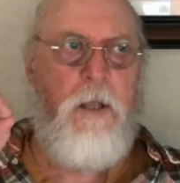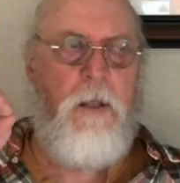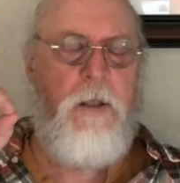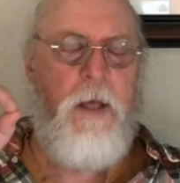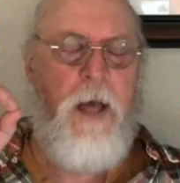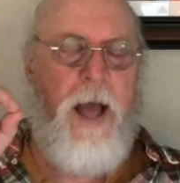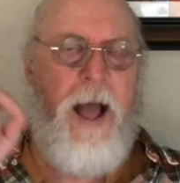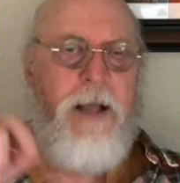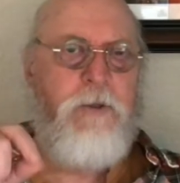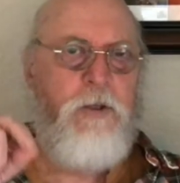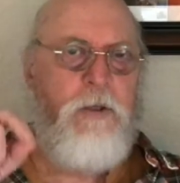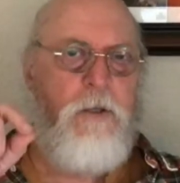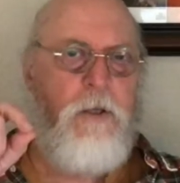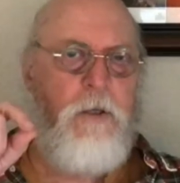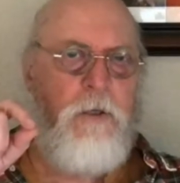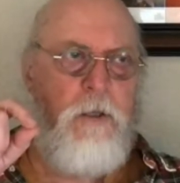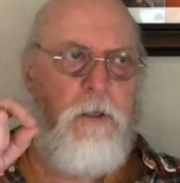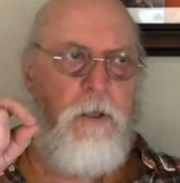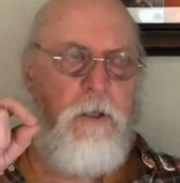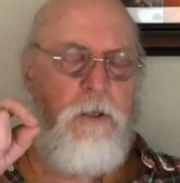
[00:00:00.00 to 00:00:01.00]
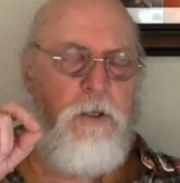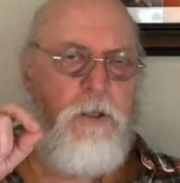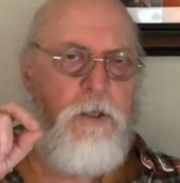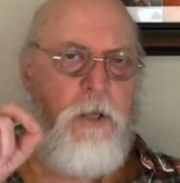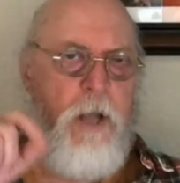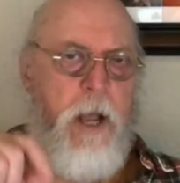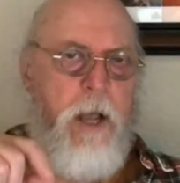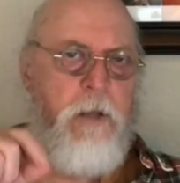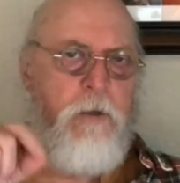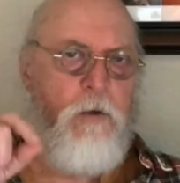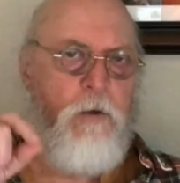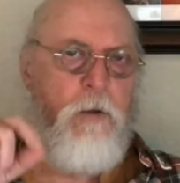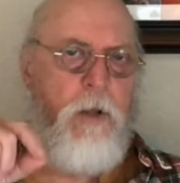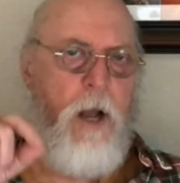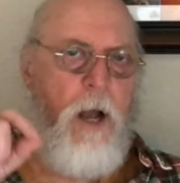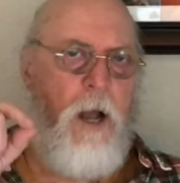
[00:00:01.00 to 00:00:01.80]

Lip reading: that's the standard